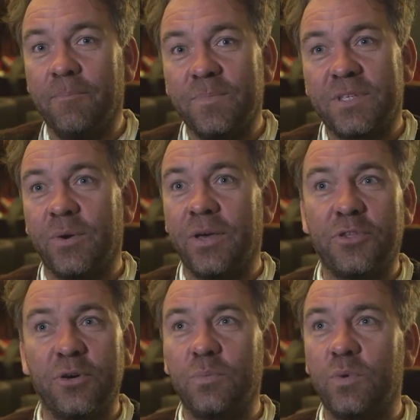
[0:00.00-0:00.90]
So I
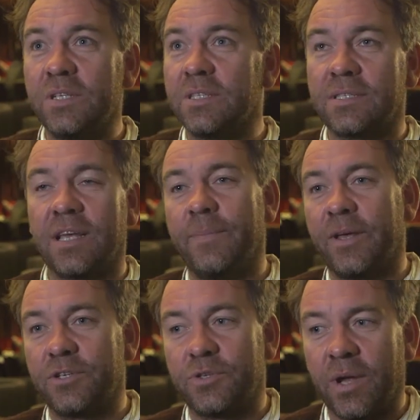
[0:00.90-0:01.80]
thought, what does this say
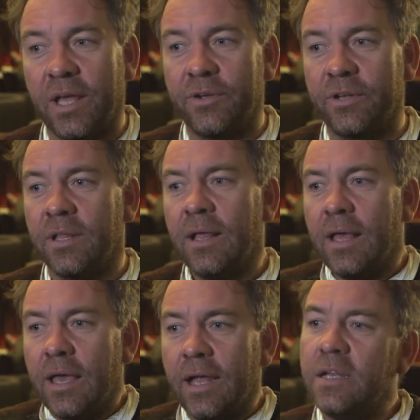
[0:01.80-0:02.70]
about Australia?
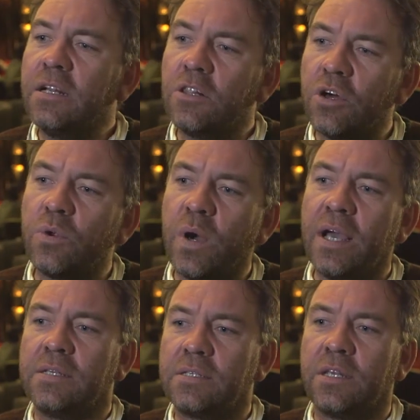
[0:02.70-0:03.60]
And in a lot of
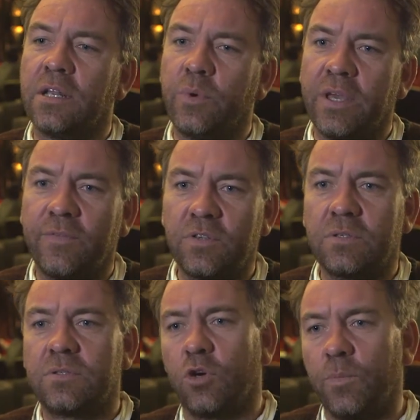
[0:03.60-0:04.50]
ways, you know, we have a
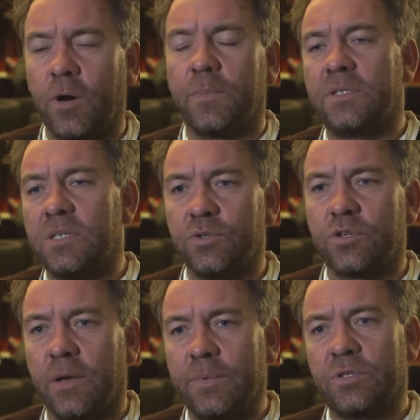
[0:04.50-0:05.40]
tall poppy
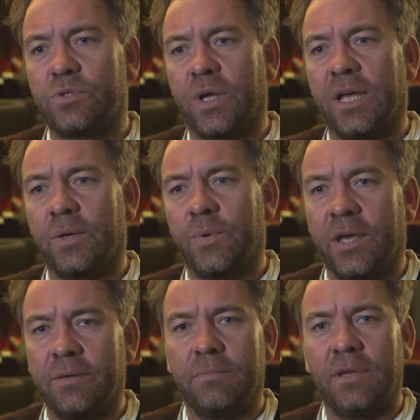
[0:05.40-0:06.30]
syndrome in Australia
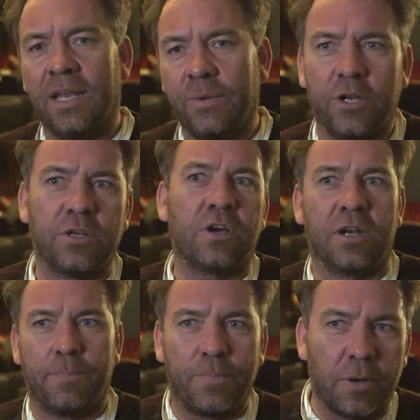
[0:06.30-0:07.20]
where anyone who
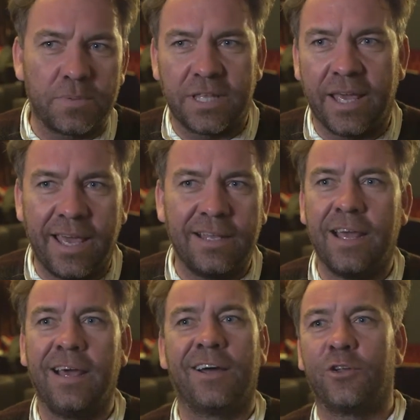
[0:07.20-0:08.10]
kind of pops their head
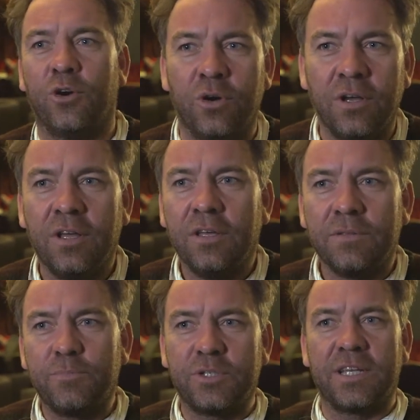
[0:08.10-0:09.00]
out or
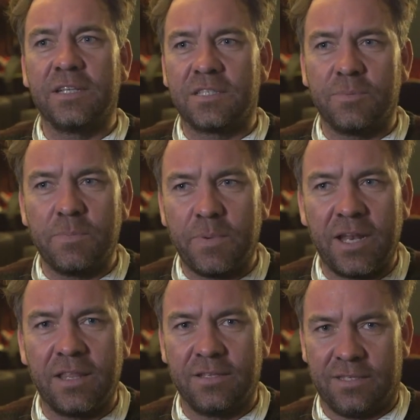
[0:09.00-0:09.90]
pretends to be
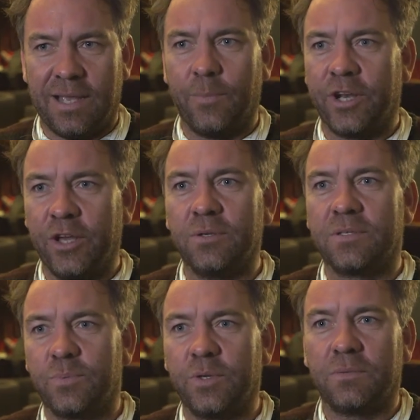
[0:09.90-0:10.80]
better than someone
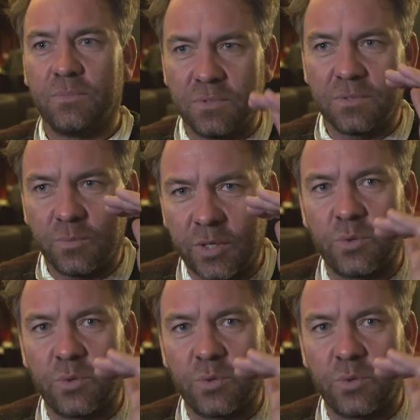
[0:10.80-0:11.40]
else, we